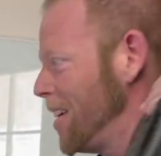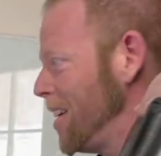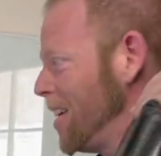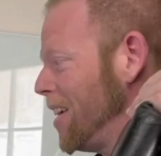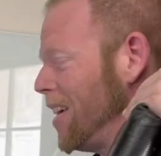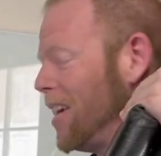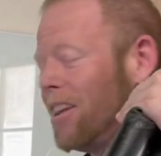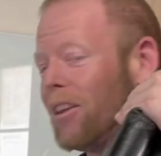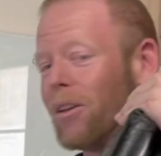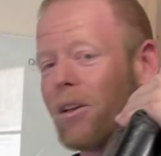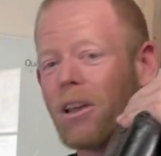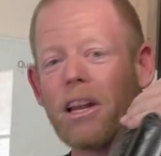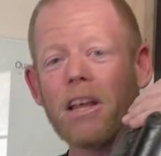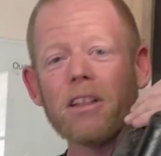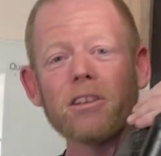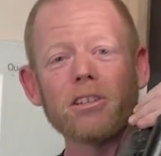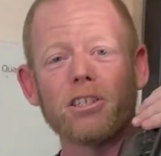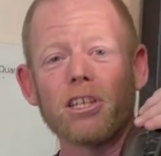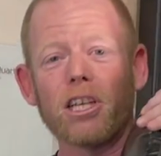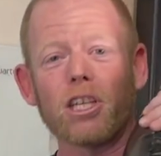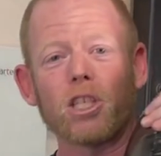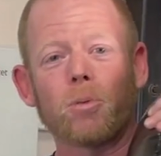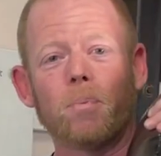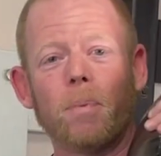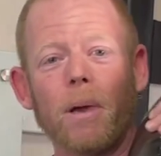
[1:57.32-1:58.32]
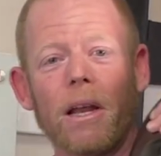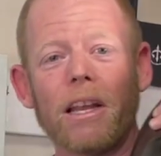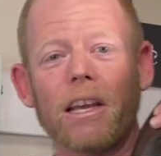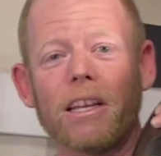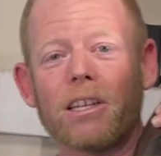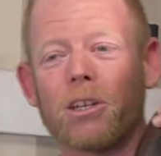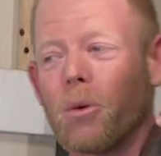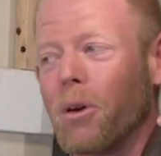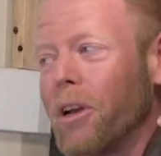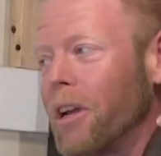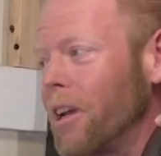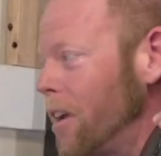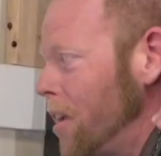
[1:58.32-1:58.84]
You can either just spin it
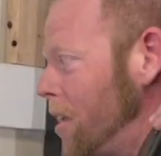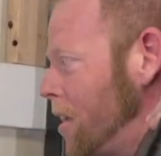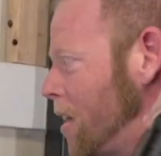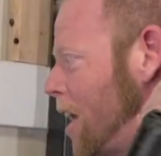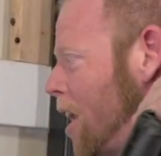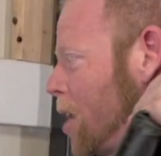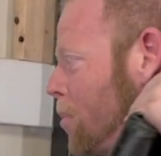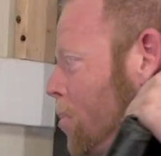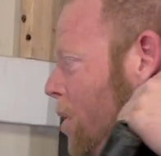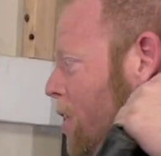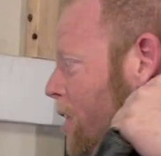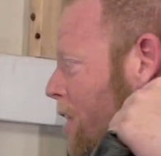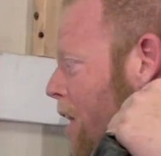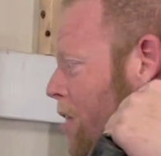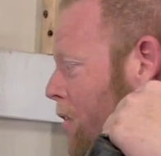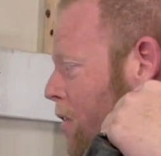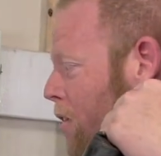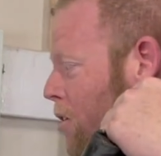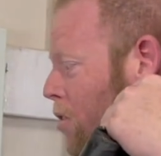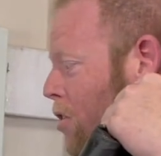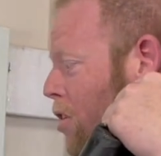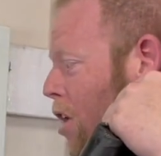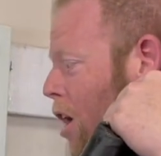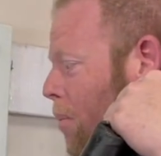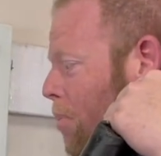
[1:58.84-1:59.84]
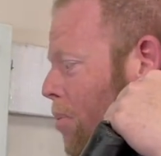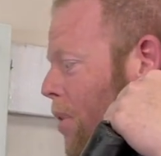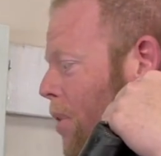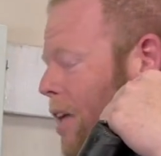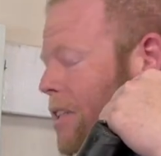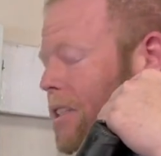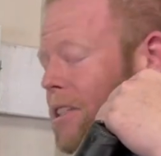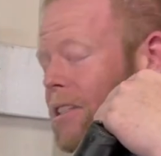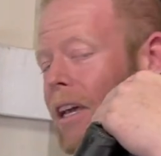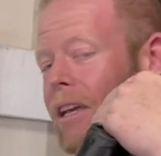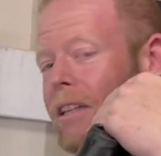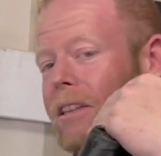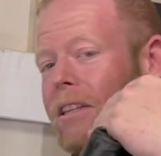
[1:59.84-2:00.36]
or you got to put together little
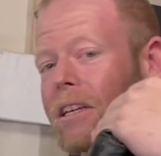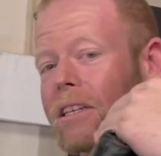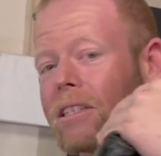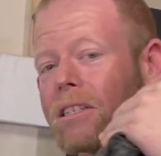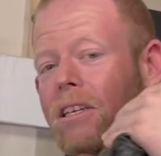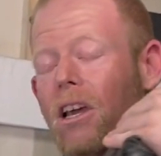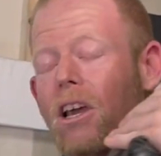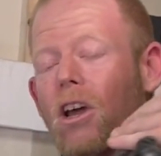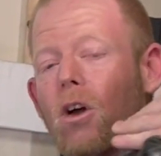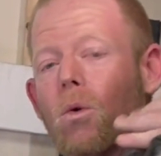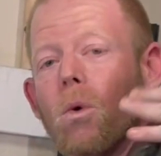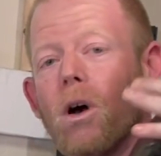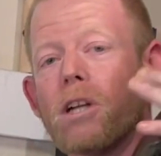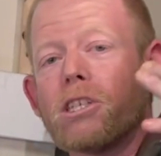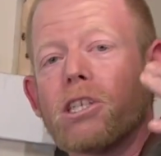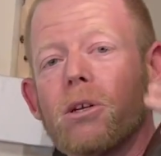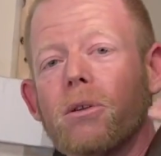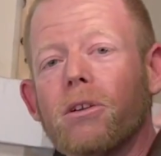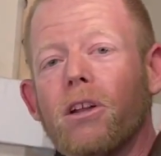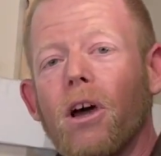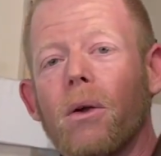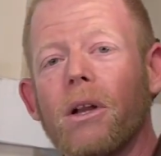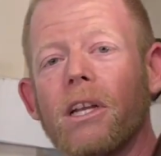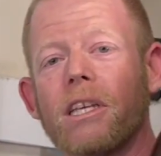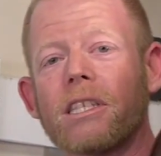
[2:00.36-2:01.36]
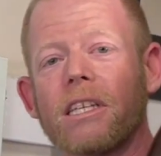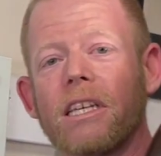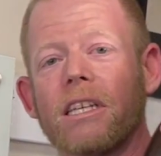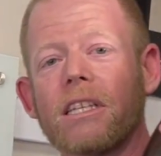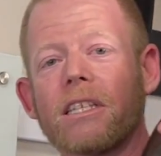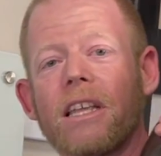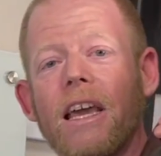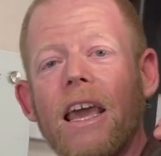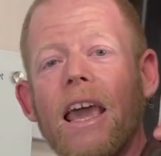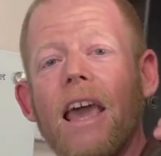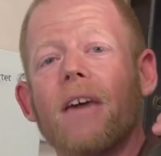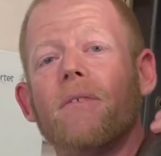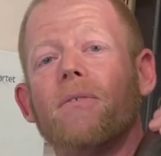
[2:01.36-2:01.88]
complexes like this. What you'll notice is
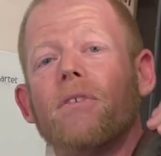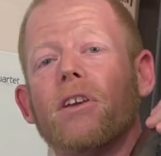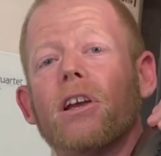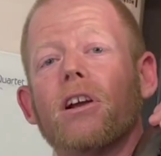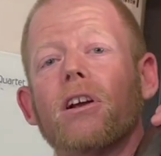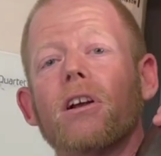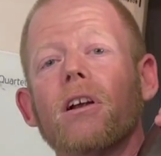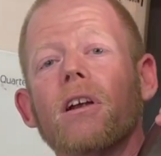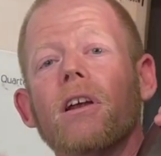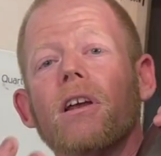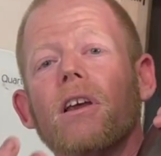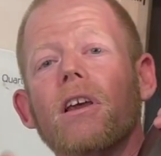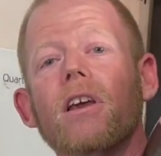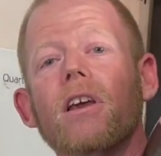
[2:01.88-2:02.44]
the heavier